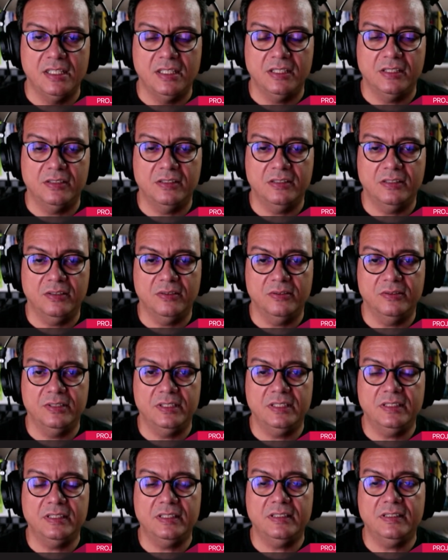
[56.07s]
So
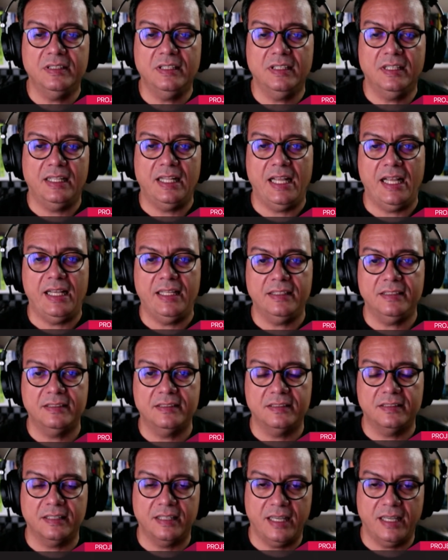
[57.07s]
this is the last